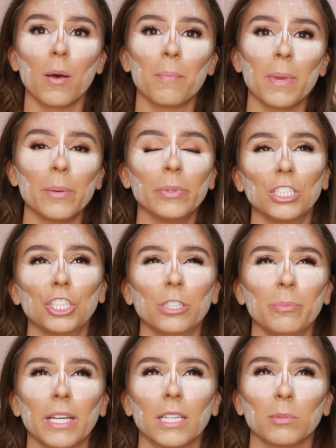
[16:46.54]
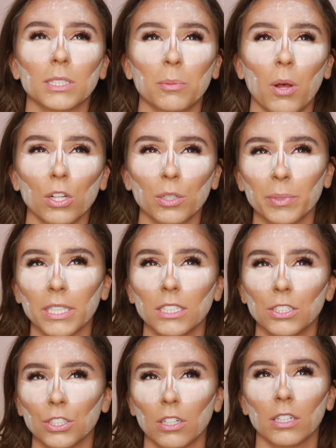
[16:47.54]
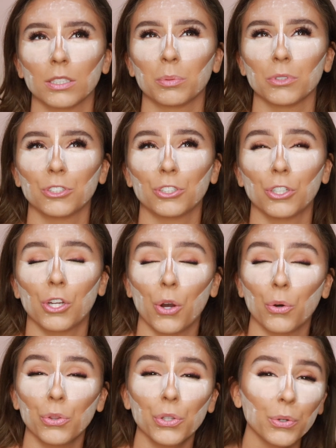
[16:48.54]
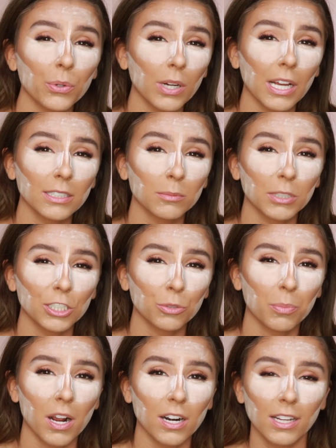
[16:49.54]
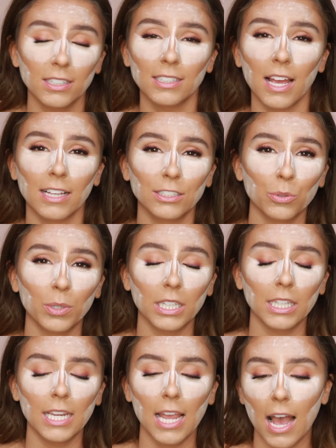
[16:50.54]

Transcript: maybe she made them smaller because you're not supposed to go through as much product as quickly.